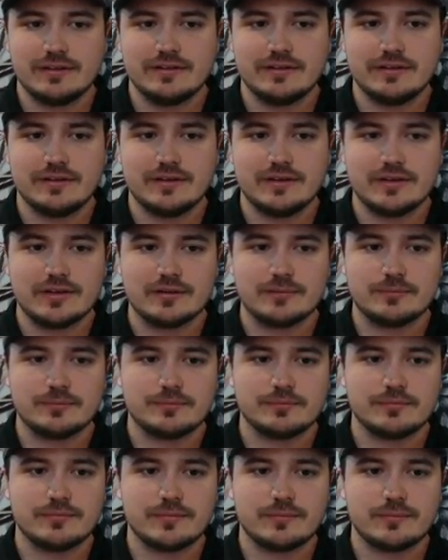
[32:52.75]

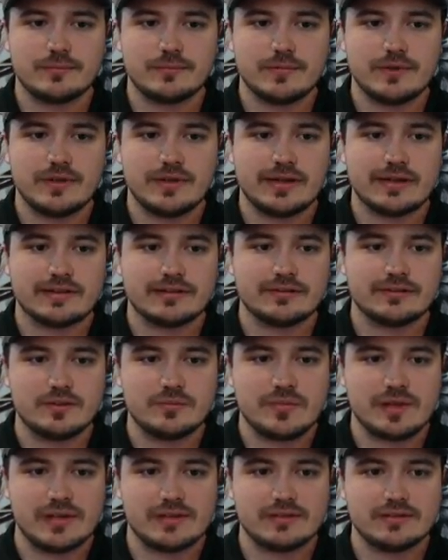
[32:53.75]
I guess I'll
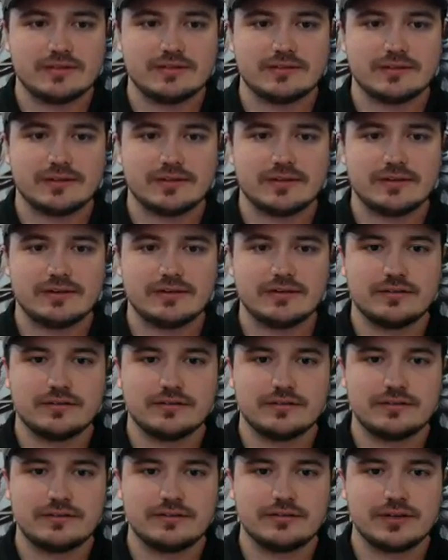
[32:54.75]
head back to the start and
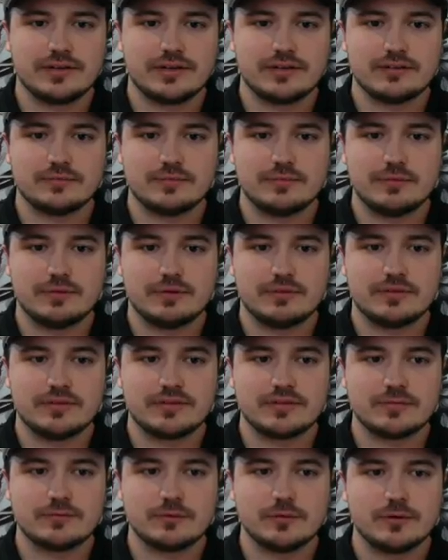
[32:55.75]
see if I can get some people to
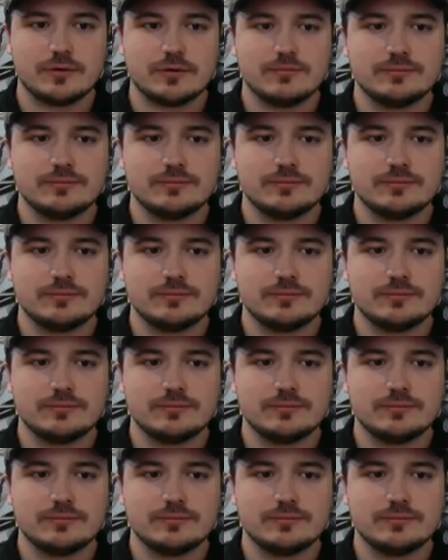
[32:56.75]
run some more.